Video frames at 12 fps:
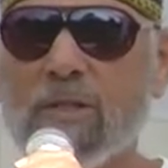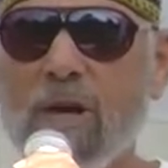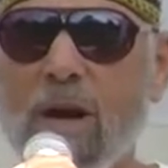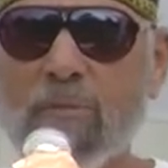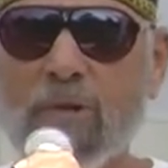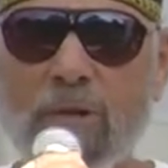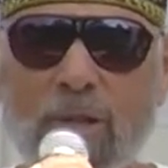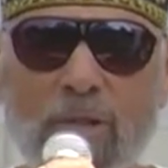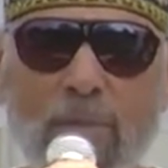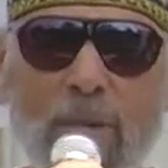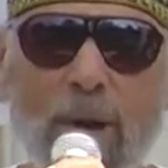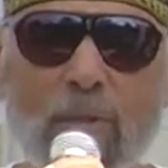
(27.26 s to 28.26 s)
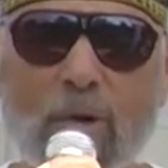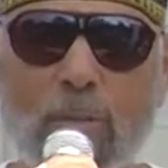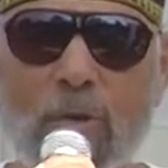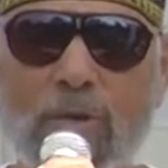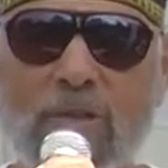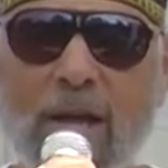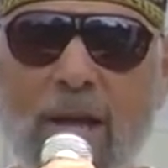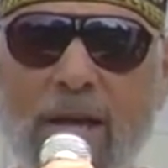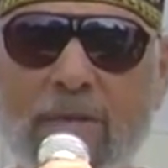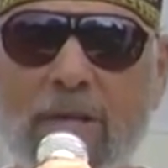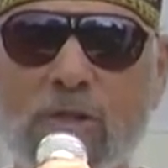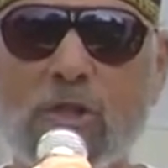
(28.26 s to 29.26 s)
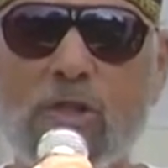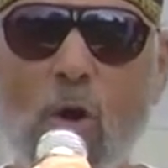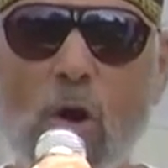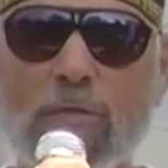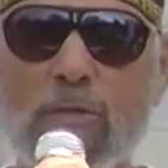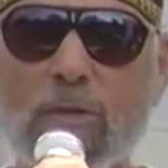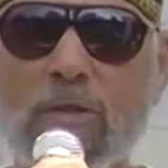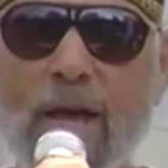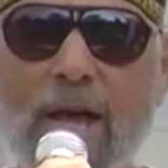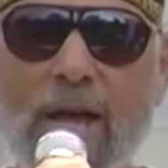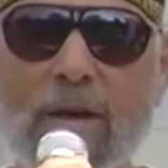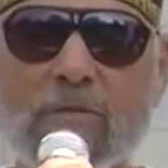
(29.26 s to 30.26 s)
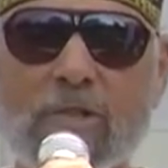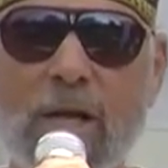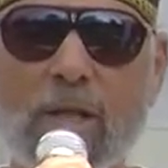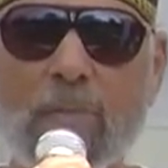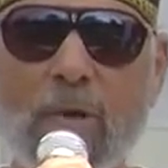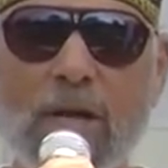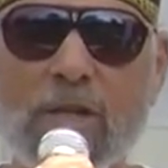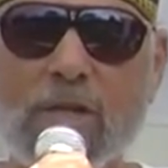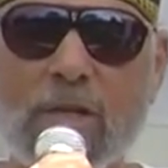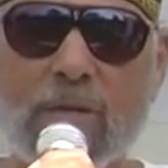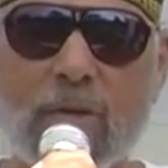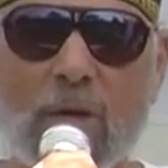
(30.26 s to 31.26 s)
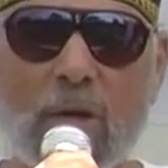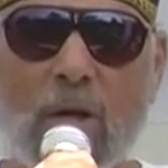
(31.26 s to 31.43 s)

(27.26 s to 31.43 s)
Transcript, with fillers: has come to this memorable day, this joyful day of celebration